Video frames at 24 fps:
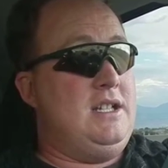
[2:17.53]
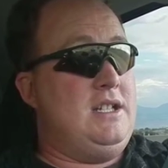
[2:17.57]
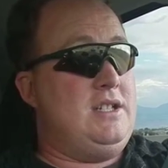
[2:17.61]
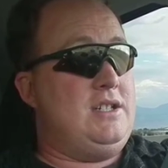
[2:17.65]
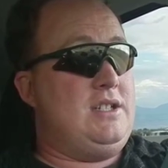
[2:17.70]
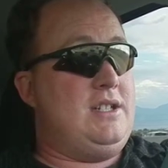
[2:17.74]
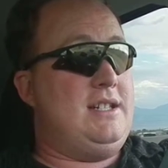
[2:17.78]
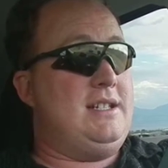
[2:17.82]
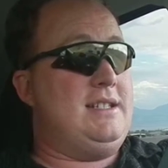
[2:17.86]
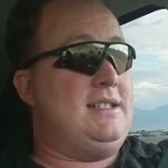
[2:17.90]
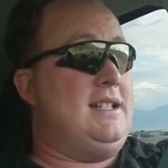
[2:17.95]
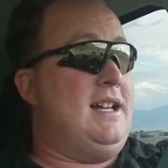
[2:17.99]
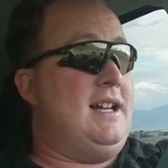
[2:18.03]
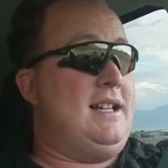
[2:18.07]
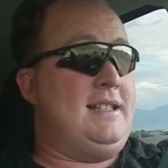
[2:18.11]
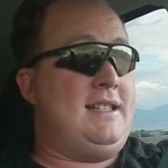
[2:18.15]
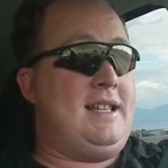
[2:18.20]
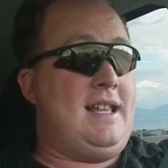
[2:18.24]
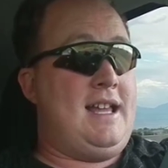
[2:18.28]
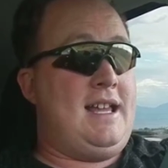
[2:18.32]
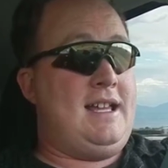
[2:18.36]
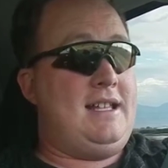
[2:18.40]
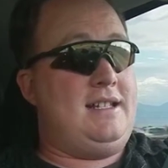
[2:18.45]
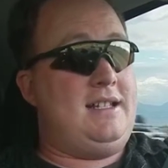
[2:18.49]
she's done
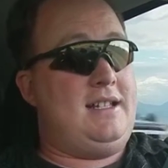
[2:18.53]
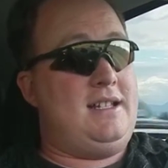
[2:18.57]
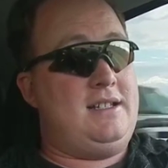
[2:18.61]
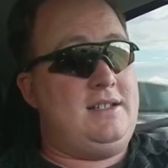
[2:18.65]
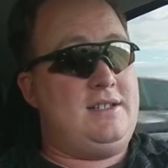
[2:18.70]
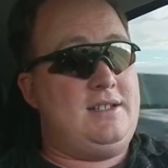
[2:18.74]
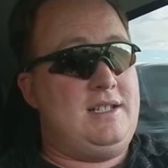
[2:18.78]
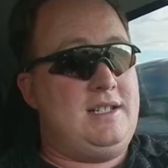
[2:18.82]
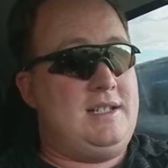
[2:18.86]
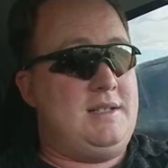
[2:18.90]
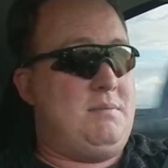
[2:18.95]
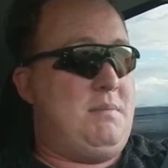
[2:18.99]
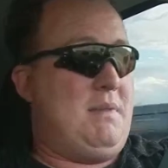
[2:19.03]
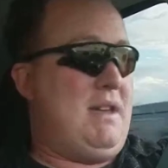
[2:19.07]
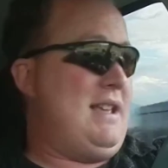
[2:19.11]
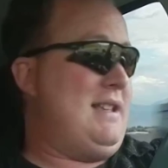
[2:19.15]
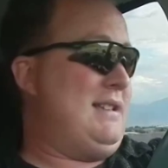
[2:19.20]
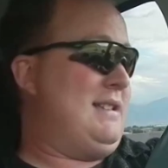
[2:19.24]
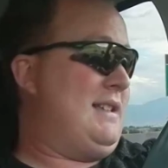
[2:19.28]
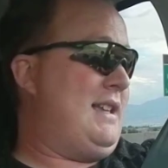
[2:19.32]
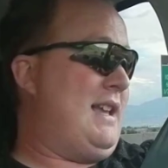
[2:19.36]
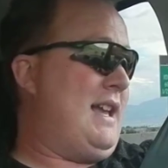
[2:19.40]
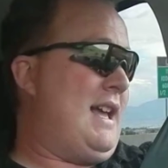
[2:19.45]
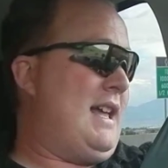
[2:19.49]
that, and she's
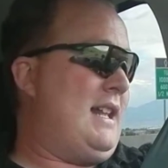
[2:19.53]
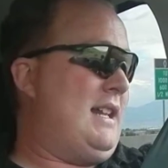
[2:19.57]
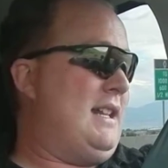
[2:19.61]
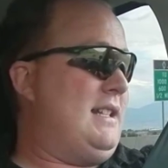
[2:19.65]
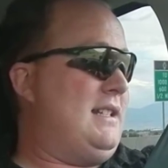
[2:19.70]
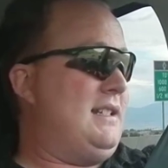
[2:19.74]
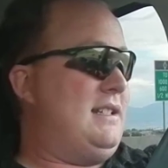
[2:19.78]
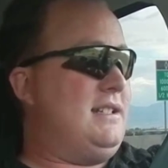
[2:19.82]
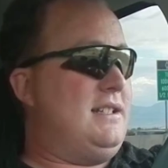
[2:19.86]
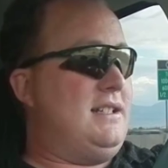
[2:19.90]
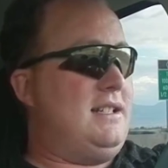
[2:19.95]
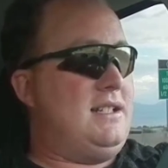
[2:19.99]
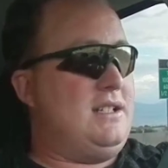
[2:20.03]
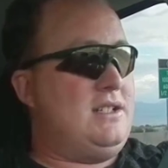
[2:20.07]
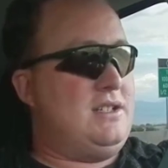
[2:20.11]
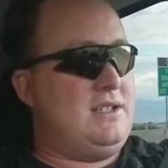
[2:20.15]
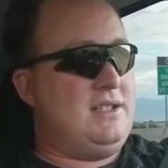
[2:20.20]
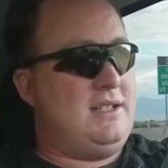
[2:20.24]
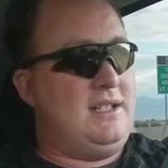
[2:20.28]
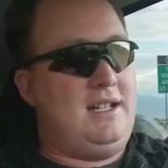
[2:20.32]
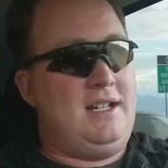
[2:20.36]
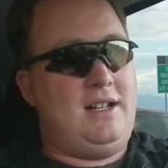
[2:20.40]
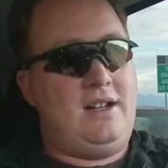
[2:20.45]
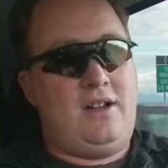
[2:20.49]
amazing at it, and she
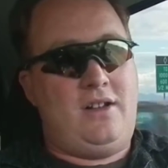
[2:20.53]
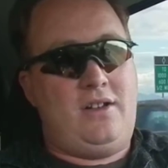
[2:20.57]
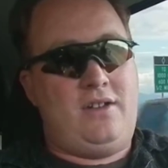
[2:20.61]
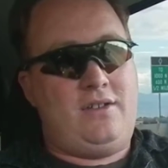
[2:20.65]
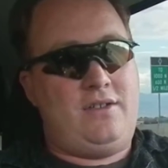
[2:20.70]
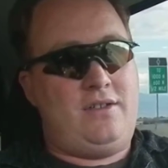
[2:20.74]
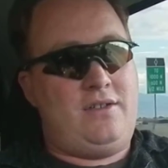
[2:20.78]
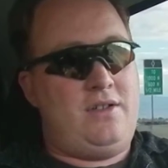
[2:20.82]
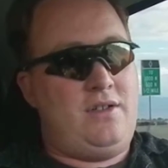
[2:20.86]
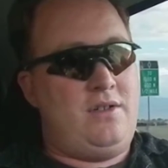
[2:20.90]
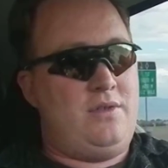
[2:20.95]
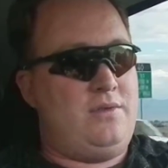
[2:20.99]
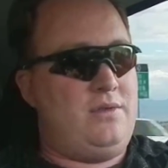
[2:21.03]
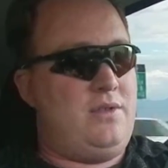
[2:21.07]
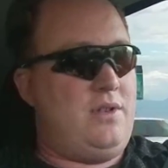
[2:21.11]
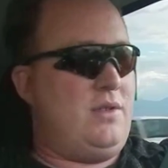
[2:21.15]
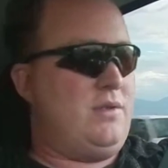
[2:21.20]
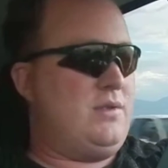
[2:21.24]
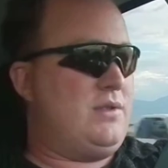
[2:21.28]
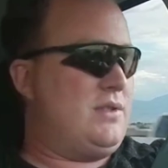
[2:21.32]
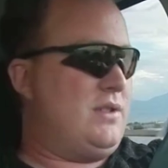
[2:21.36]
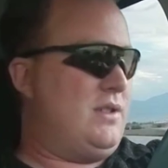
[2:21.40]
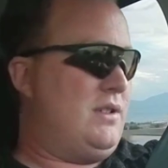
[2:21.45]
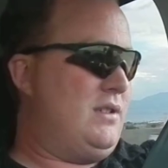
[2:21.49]
did it all on her own,
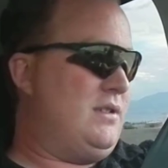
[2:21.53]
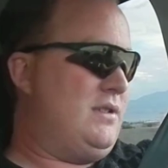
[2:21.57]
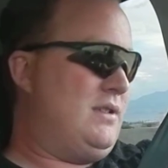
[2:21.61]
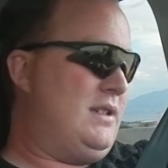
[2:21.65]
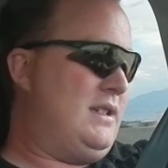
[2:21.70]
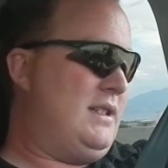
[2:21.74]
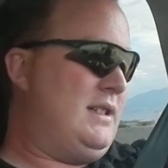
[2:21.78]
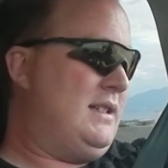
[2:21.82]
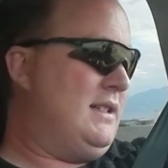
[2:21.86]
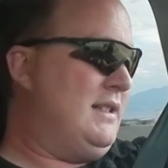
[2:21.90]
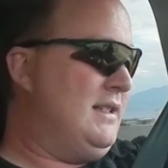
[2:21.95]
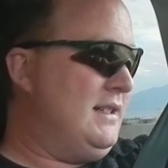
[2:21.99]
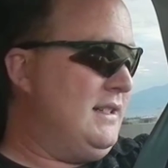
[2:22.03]
no surgery.